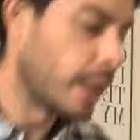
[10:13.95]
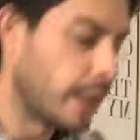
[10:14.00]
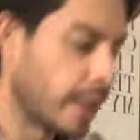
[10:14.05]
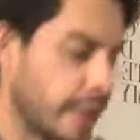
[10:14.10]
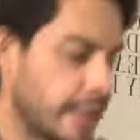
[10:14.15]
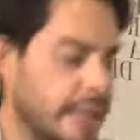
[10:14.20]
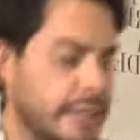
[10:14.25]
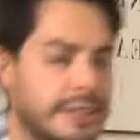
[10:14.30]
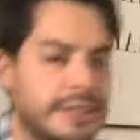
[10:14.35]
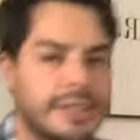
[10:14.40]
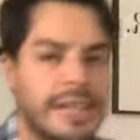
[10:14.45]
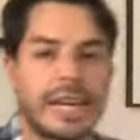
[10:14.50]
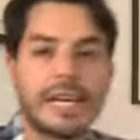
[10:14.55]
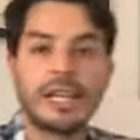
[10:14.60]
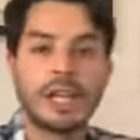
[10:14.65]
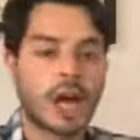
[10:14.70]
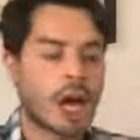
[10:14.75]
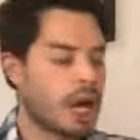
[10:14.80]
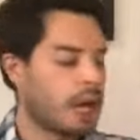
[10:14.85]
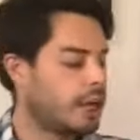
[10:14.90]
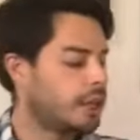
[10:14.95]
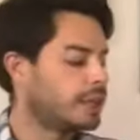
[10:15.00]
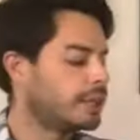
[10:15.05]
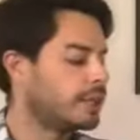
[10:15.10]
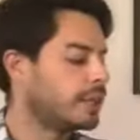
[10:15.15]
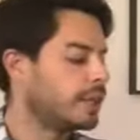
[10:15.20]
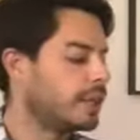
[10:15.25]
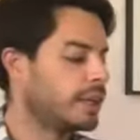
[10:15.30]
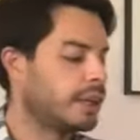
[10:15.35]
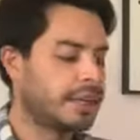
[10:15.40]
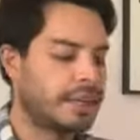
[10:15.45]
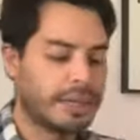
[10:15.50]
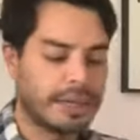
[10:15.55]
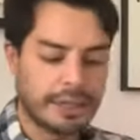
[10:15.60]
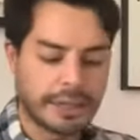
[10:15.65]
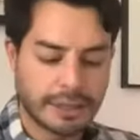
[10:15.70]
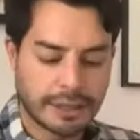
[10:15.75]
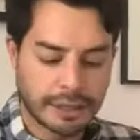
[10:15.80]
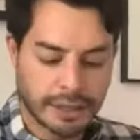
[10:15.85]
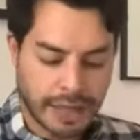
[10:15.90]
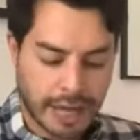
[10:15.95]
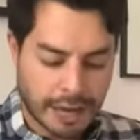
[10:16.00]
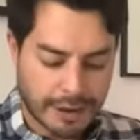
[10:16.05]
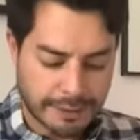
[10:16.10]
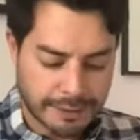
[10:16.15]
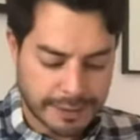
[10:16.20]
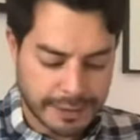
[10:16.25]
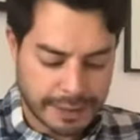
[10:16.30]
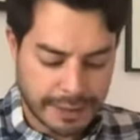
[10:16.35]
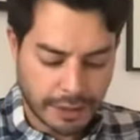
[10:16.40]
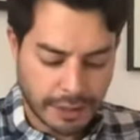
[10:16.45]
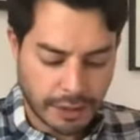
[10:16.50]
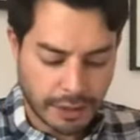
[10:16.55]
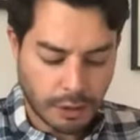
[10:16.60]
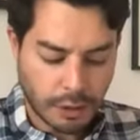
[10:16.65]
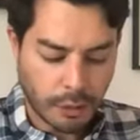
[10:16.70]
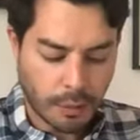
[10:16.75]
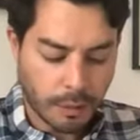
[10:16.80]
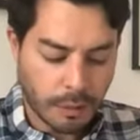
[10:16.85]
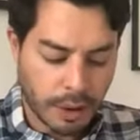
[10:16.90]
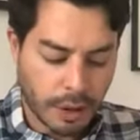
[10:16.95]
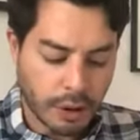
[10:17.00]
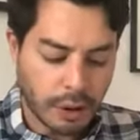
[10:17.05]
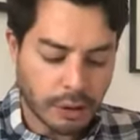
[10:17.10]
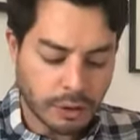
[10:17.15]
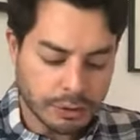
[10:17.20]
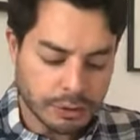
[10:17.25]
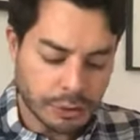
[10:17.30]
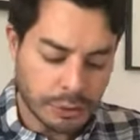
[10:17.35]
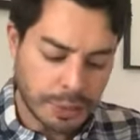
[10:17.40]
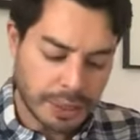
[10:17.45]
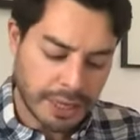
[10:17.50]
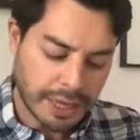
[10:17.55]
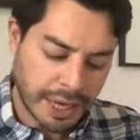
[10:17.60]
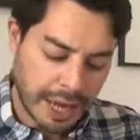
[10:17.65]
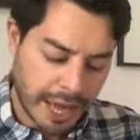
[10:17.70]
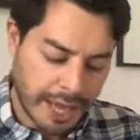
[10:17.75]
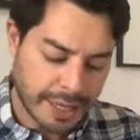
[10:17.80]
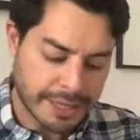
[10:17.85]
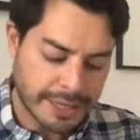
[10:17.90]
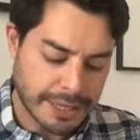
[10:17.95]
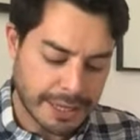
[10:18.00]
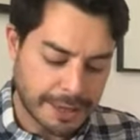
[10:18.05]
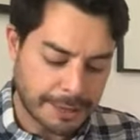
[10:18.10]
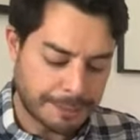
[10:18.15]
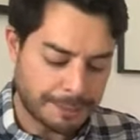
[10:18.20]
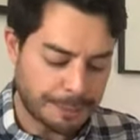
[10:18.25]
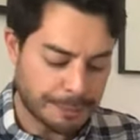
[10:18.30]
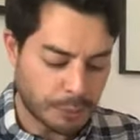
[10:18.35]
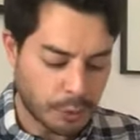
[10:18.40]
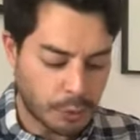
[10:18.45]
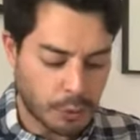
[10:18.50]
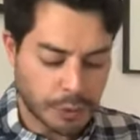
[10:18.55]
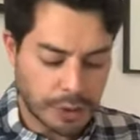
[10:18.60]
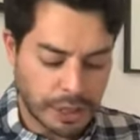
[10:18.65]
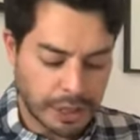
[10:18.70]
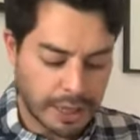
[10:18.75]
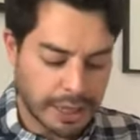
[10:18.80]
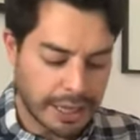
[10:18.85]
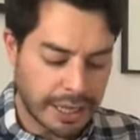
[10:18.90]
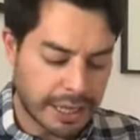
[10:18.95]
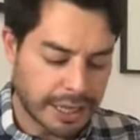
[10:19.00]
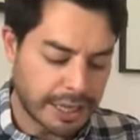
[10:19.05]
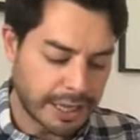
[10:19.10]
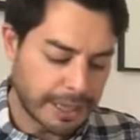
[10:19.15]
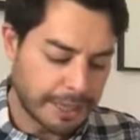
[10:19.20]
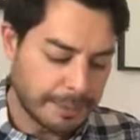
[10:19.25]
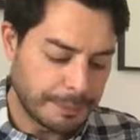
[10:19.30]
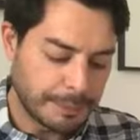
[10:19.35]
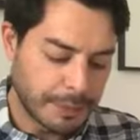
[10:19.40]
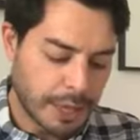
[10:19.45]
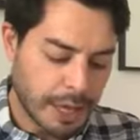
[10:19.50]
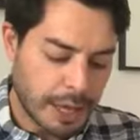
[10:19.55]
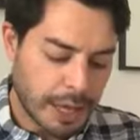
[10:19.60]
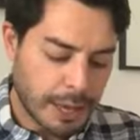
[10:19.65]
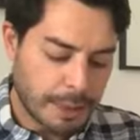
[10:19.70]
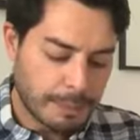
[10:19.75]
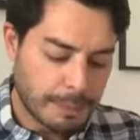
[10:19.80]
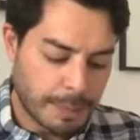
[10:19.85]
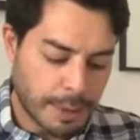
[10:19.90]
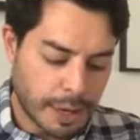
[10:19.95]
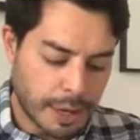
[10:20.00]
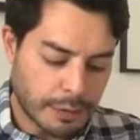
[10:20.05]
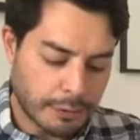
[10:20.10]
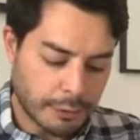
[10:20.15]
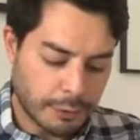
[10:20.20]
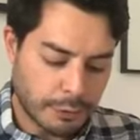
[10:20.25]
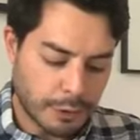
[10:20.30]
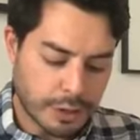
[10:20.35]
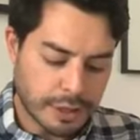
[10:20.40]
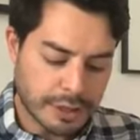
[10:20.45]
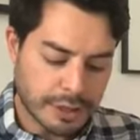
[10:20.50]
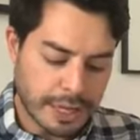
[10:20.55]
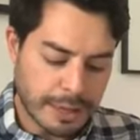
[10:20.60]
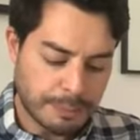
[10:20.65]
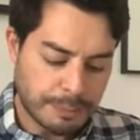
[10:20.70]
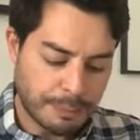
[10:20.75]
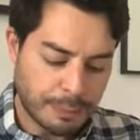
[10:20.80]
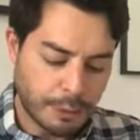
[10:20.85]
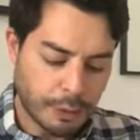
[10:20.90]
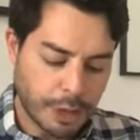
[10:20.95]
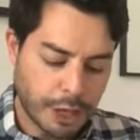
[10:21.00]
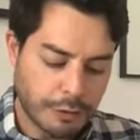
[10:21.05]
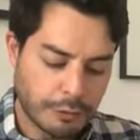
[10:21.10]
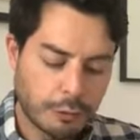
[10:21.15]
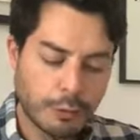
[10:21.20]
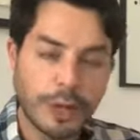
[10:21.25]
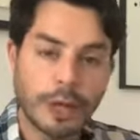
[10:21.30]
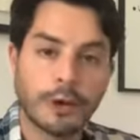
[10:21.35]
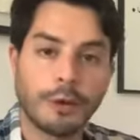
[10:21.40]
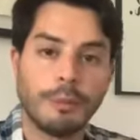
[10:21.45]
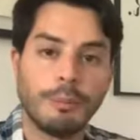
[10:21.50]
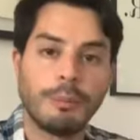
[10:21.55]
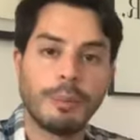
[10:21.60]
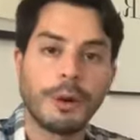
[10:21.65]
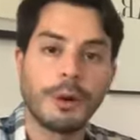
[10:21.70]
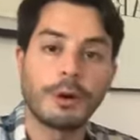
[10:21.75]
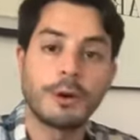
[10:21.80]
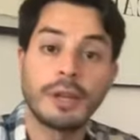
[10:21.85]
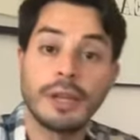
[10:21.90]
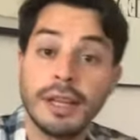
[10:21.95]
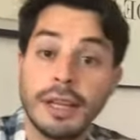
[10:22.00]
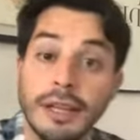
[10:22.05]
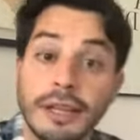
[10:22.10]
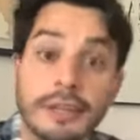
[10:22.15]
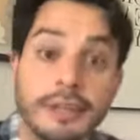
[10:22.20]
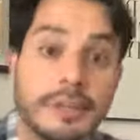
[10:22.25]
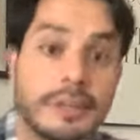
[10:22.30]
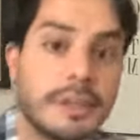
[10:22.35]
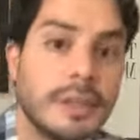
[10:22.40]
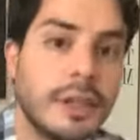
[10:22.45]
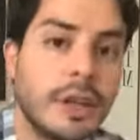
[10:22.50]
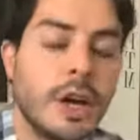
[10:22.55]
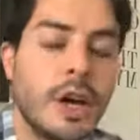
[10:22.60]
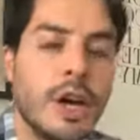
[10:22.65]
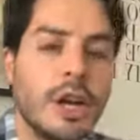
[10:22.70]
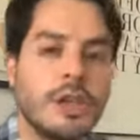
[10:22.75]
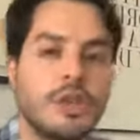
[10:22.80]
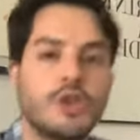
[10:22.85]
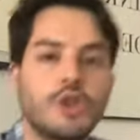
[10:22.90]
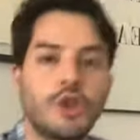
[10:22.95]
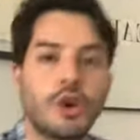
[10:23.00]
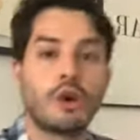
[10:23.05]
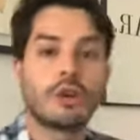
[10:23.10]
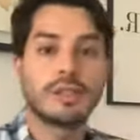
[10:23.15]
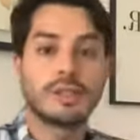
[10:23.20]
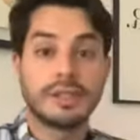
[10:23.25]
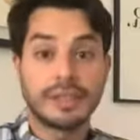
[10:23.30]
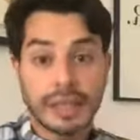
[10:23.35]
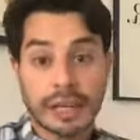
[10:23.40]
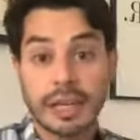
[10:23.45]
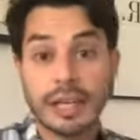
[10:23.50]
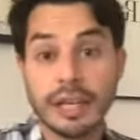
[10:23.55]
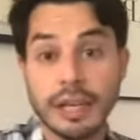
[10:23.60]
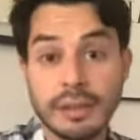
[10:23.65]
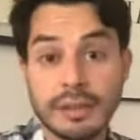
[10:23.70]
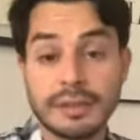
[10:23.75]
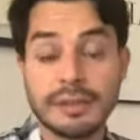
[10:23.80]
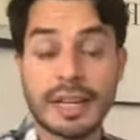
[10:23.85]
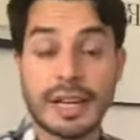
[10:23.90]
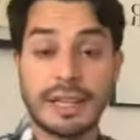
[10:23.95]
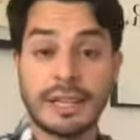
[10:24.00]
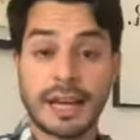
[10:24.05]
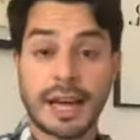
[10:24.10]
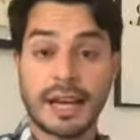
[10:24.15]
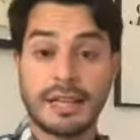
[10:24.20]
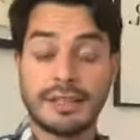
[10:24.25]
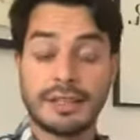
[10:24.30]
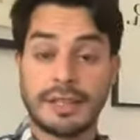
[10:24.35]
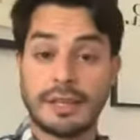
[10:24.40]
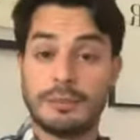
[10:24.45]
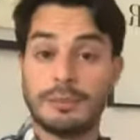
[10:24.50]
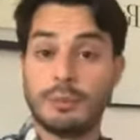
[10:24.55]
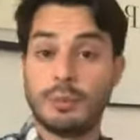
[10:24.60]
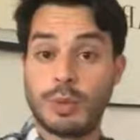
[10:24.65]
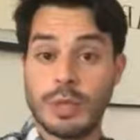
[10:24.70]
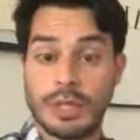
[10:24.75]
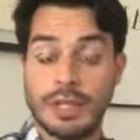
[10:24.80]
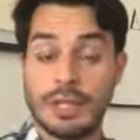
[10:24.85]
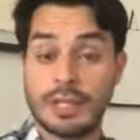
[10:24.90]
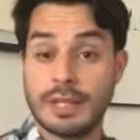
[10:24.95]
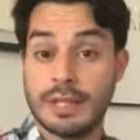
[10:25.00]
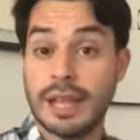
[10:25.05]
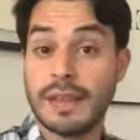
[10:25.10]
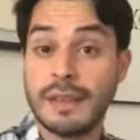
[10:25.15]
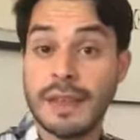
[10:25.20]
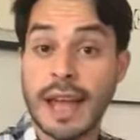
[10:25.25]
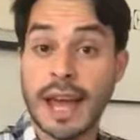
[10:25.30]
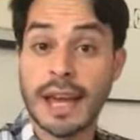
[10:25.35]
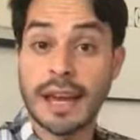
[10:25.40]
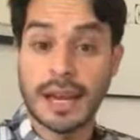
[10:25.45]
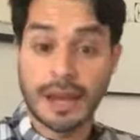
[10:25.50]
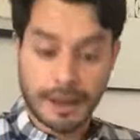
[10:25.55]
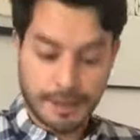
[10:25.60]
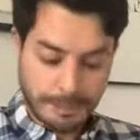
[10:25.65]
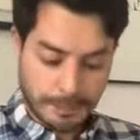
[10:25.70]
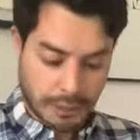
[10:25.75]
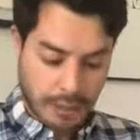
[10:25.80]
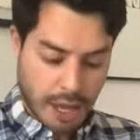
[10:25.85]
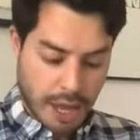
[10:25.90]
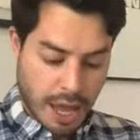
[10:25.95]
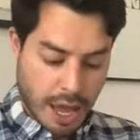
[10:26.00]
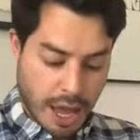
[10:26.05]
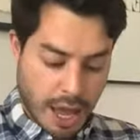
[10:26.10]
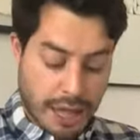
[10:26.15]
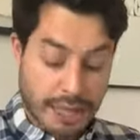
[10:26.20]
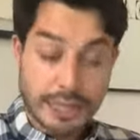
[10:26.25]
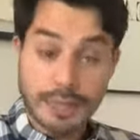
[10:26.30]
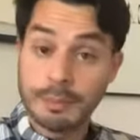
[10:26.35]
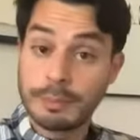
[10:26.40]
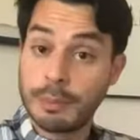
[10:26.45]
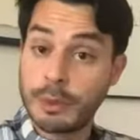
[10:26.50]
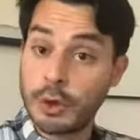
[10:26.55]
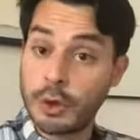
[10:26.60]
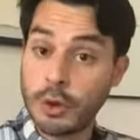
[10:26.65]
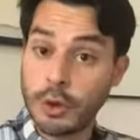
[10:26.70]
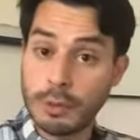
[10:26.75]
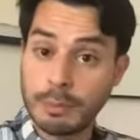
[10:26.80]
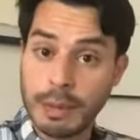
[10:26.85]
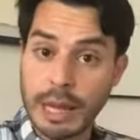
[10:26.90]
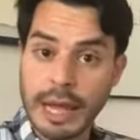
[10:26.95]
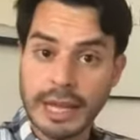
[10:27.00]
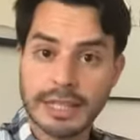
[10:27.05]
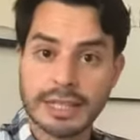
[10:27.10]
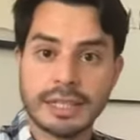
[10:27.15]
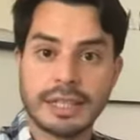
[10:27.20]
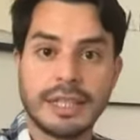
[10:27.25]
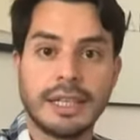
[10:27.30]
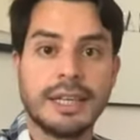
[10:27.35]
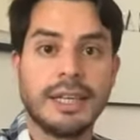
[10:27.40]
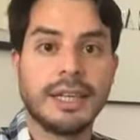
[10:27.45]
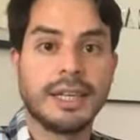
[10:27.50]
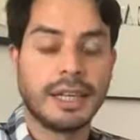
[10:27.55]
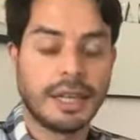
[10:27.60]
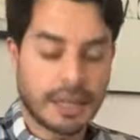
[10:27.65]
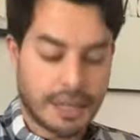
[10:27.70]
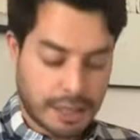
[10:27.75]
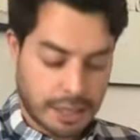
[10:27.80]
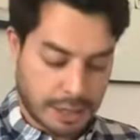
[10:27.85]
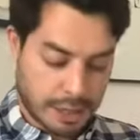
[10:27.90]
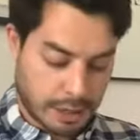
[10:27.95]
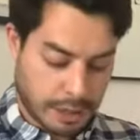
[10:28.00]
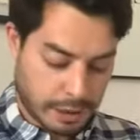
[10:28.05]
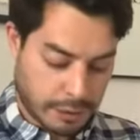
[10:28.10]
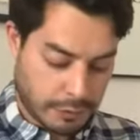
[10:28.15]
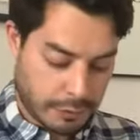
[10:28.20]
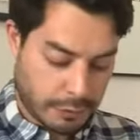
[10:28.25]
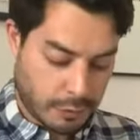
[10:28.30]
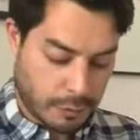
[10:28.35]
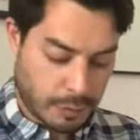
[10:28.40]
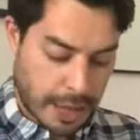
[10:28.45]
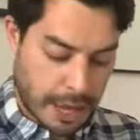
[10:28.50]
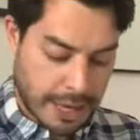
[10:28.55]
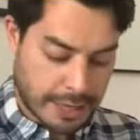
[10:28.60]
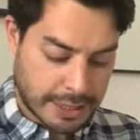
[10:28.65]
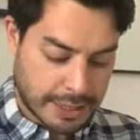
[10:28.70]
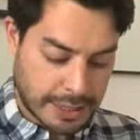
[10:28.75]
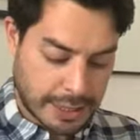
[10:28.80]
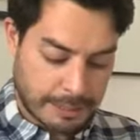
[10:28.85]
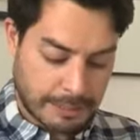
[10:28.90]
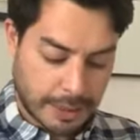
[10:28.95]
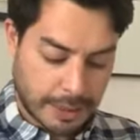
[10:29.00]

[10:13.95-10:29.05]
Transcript: in a Ceylon kind of tea, or also in an Assam or Nilgiri. But for example, if we compare these to our single state Assam, which is Nandana, and it's a pure black tea from Assam,